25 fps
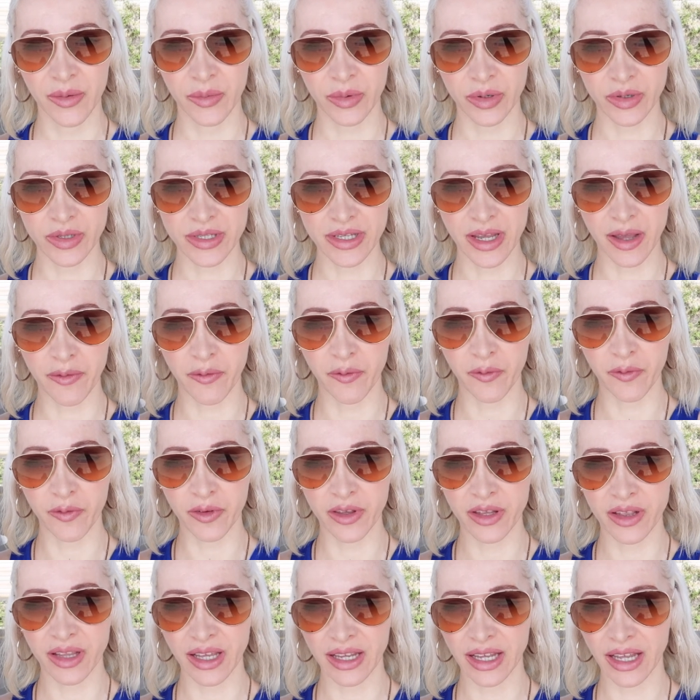because I
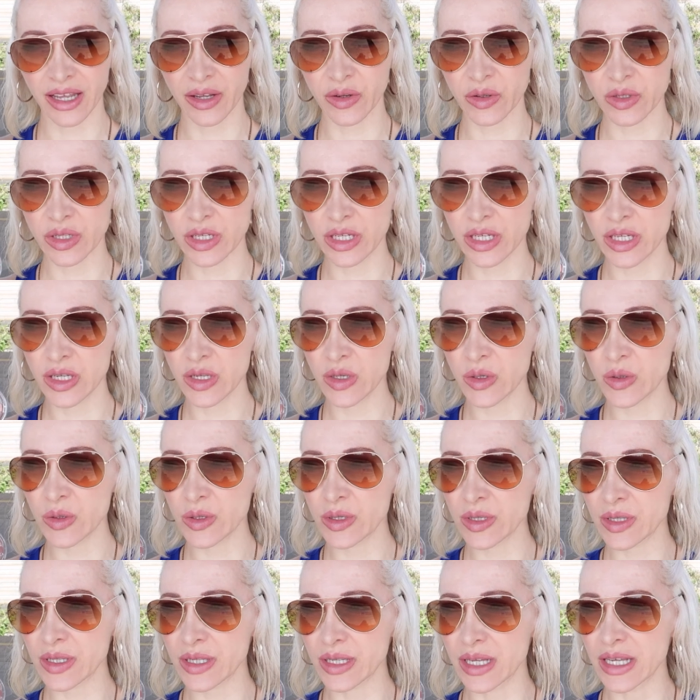feel like I could
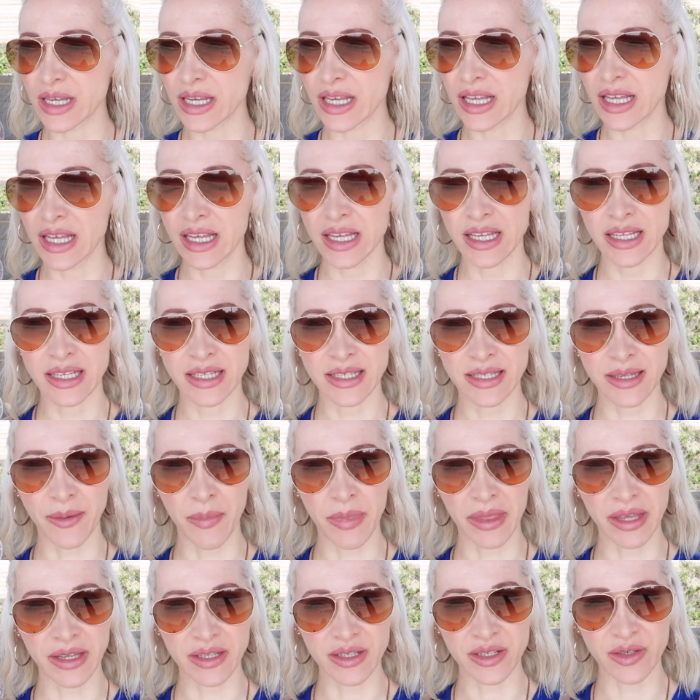use
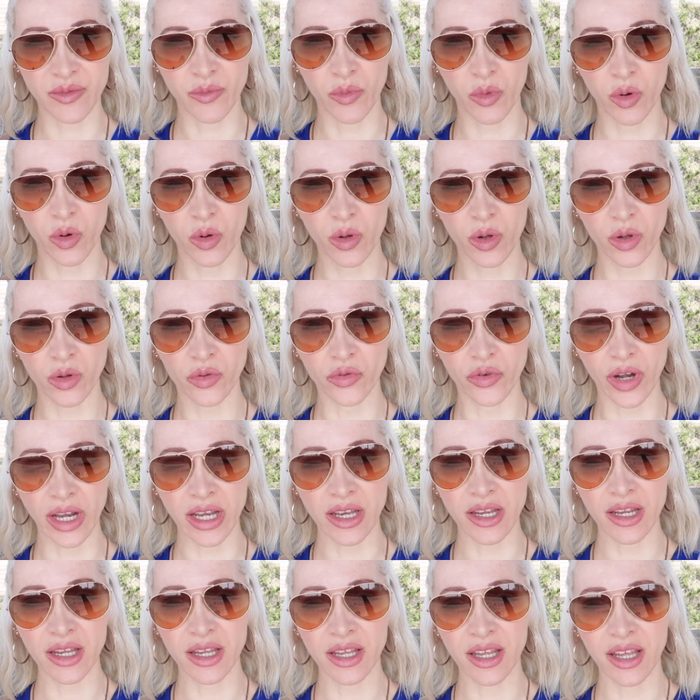something small
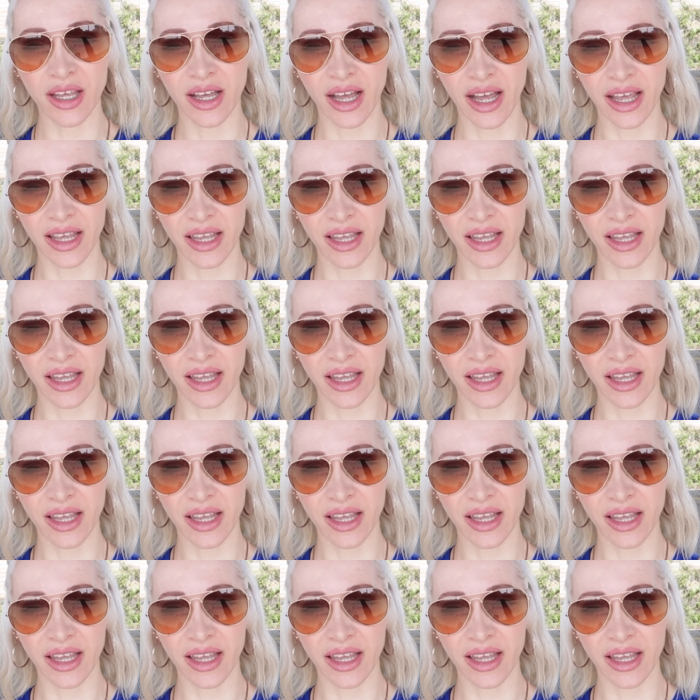already.